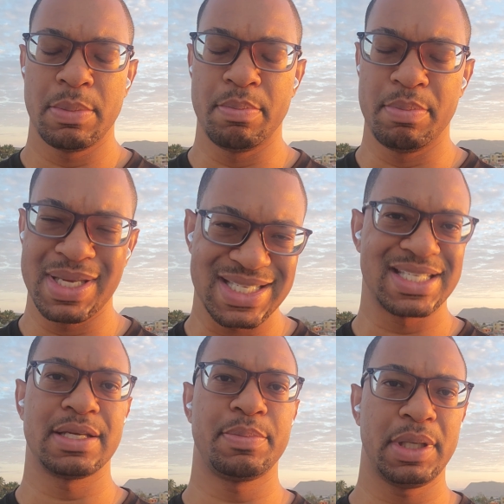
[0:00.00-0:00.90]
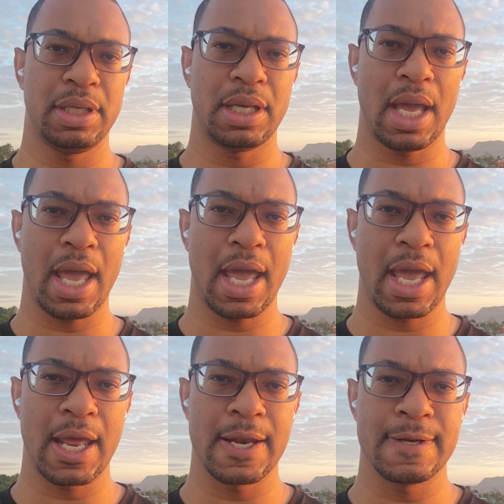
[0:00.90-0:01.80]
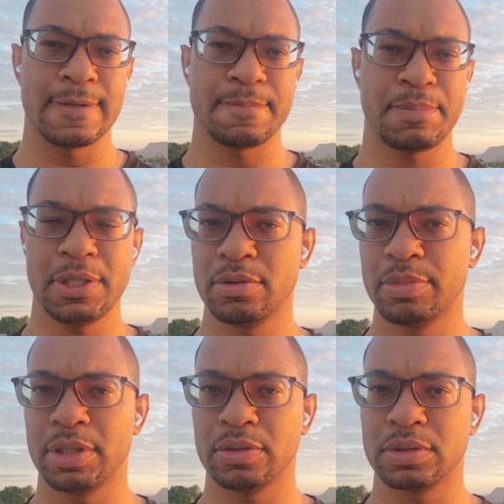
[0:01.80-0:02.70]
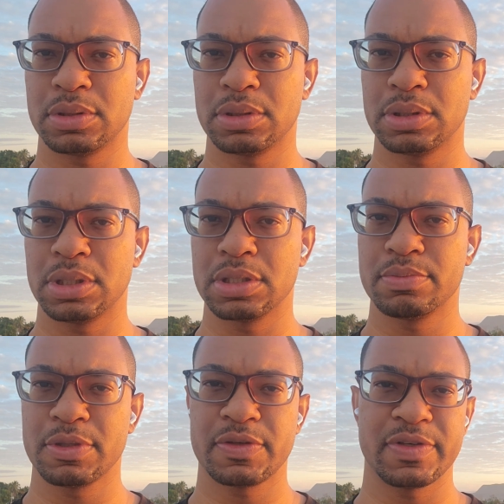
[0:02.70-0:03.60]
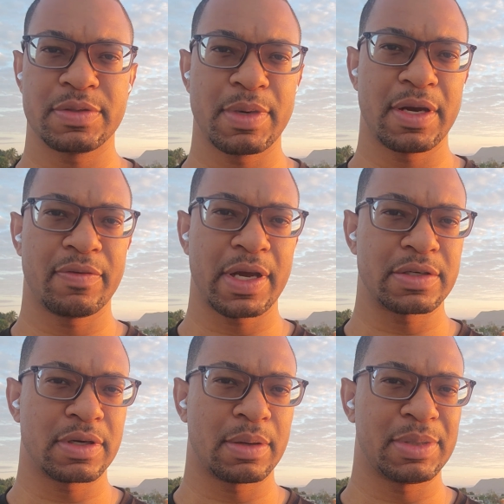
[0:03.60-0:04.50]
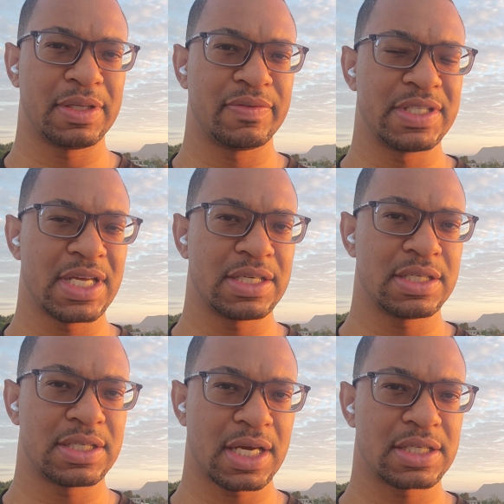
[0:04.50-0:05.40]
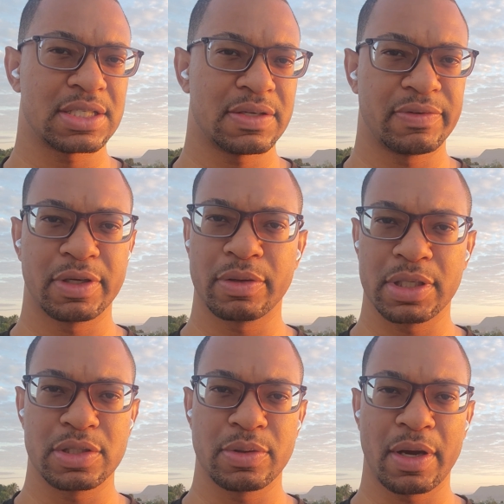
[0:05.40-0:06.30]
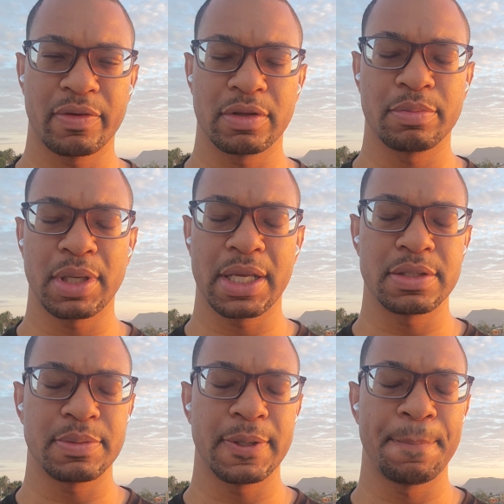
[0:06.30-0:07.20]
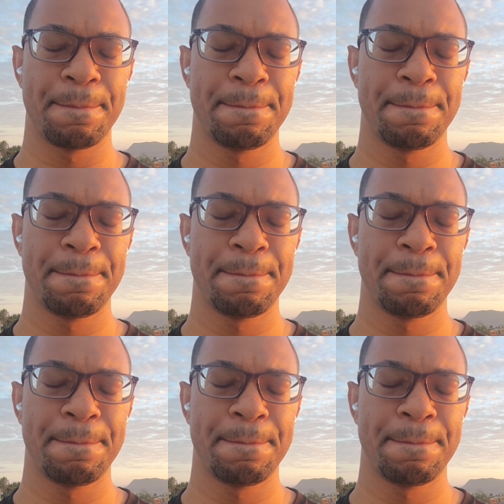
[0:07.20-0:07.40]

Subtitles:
Mississippi, and Peterbilt does most of its manufacturing, I believe, in Denton, Texas, even though they do have other plants. But